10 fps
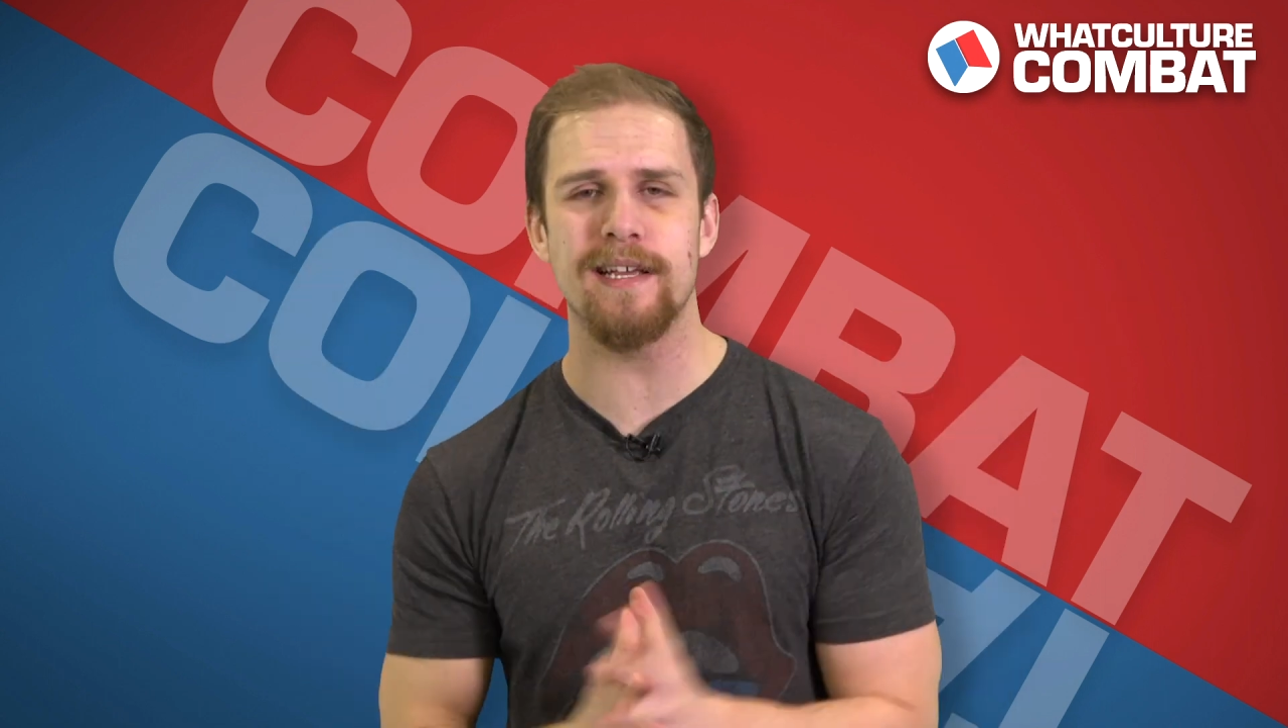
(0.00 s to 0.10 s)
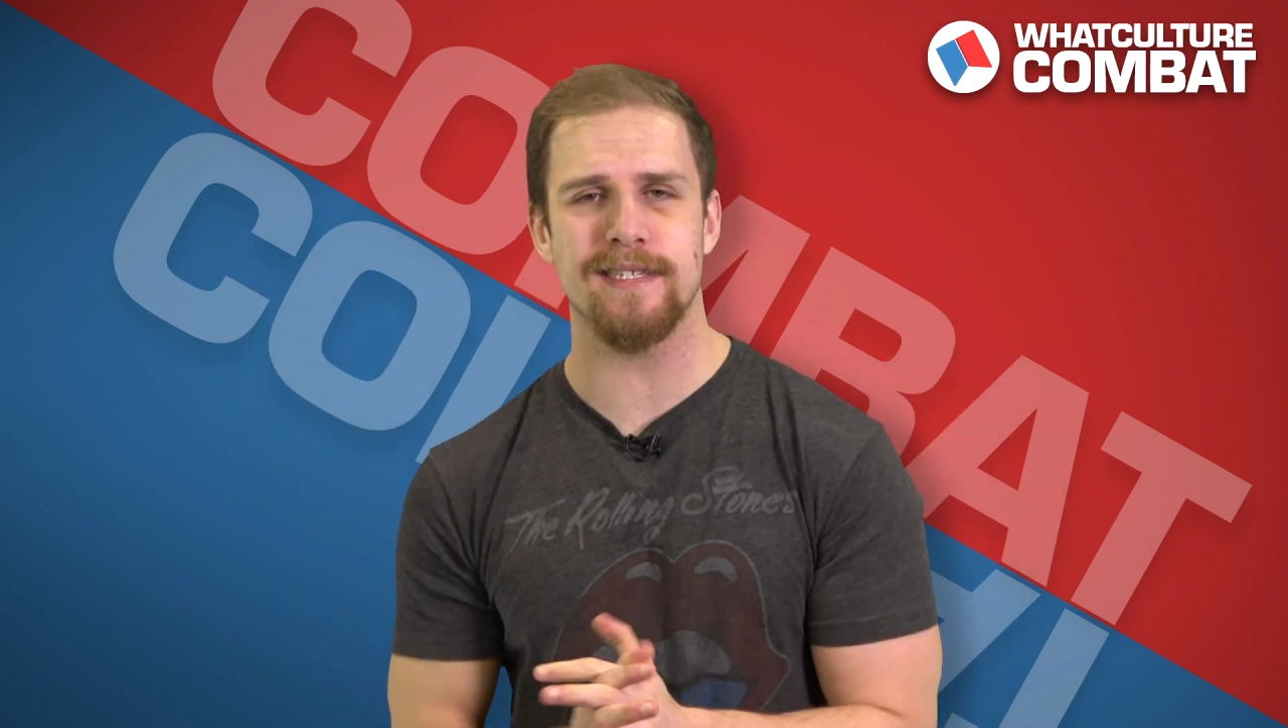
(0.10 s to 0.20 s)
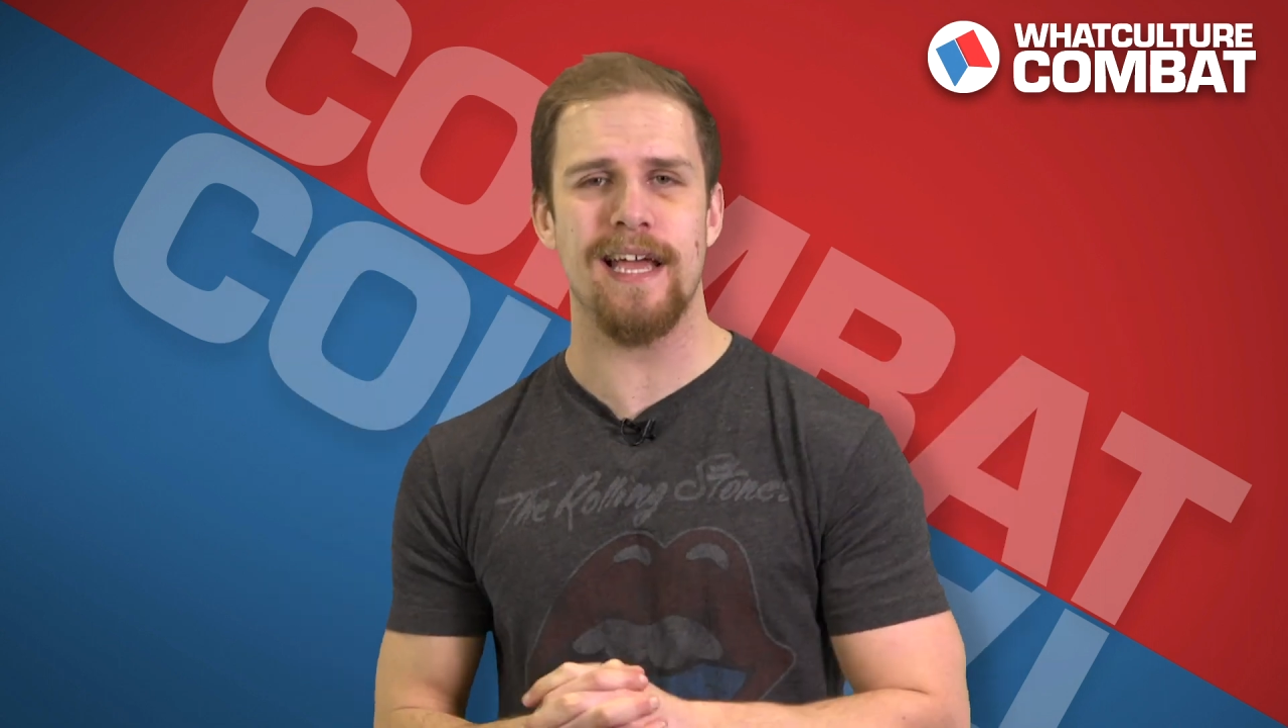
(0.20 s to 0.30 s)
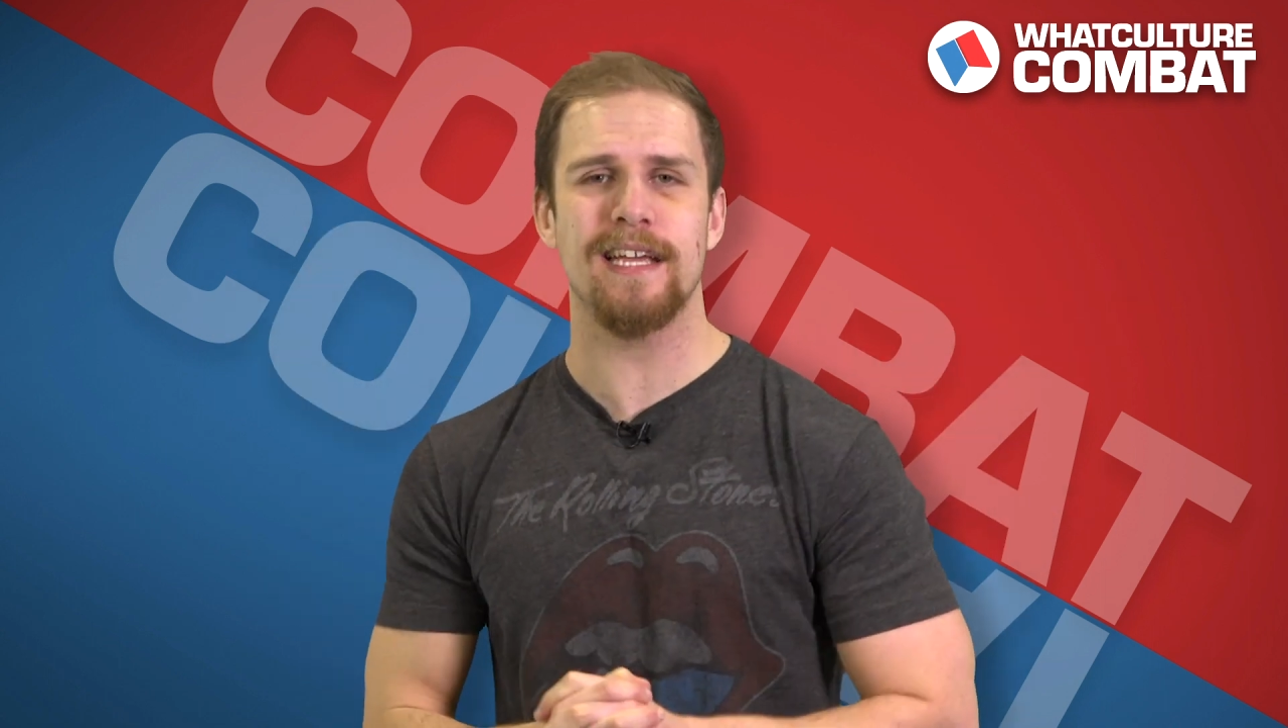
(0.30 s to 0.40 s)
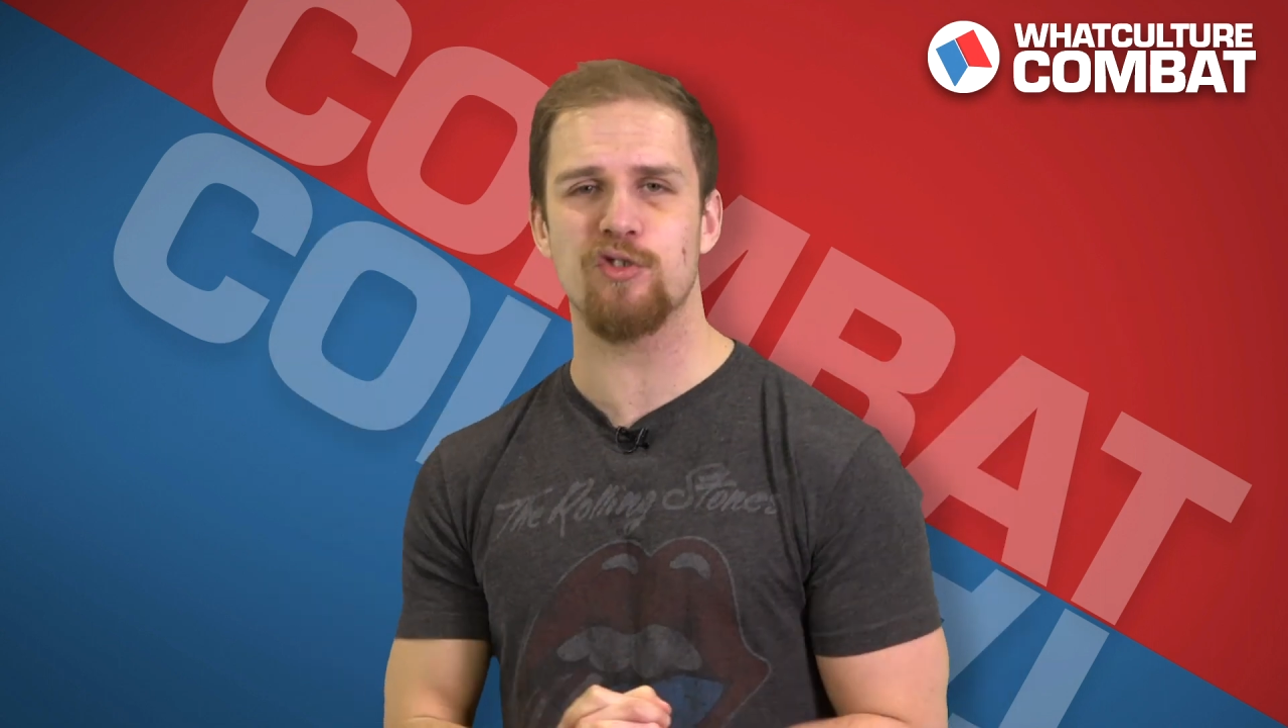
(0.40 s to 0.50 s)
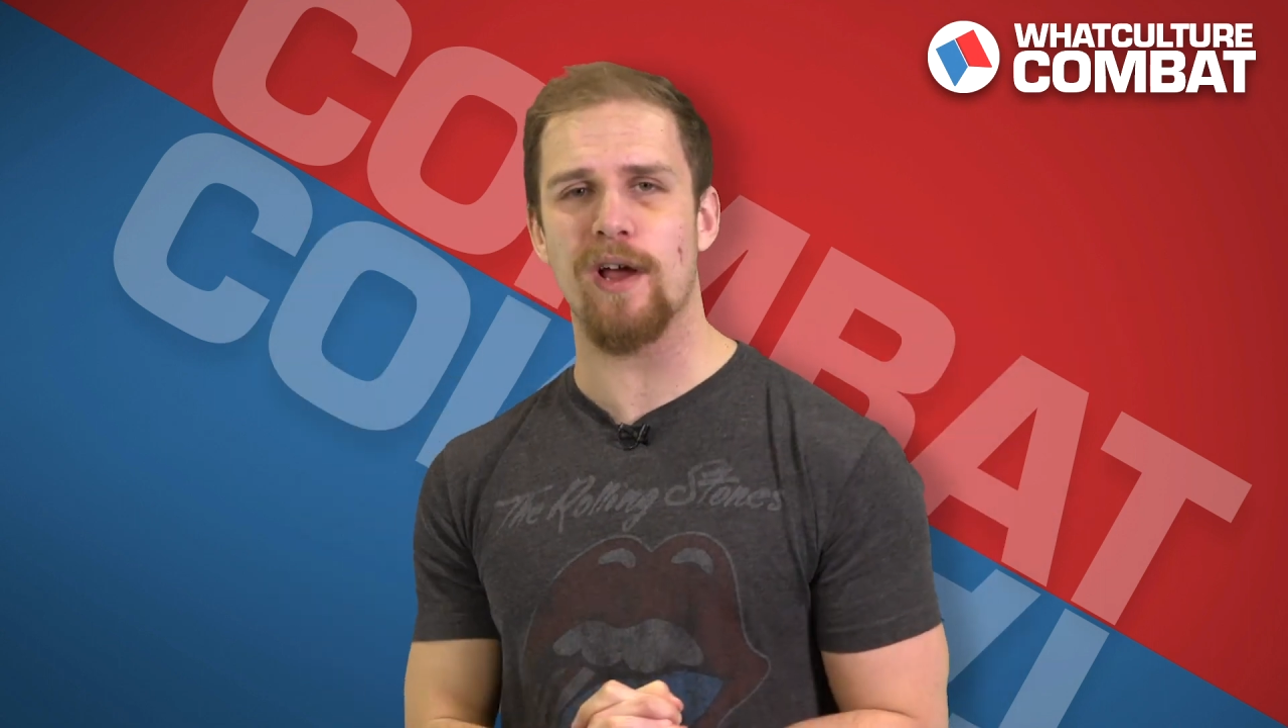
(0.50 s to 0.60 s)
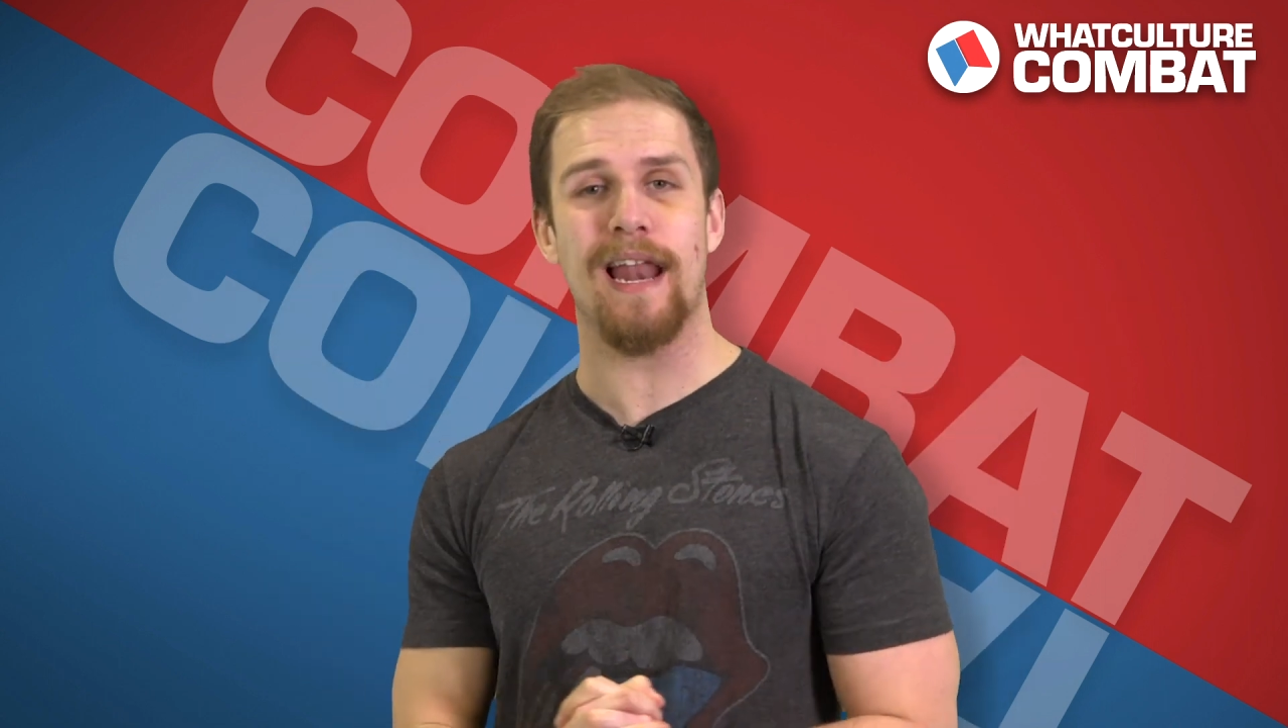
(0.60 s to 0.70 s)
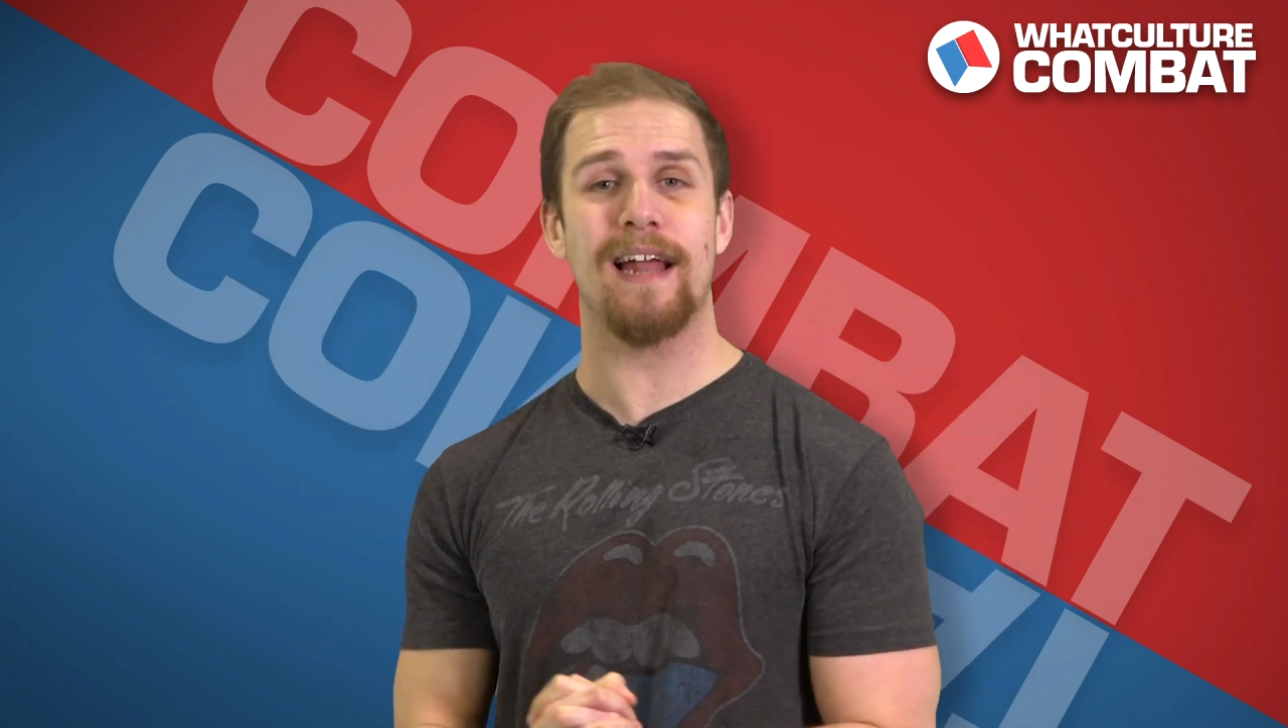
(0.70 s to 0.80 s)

is that Israel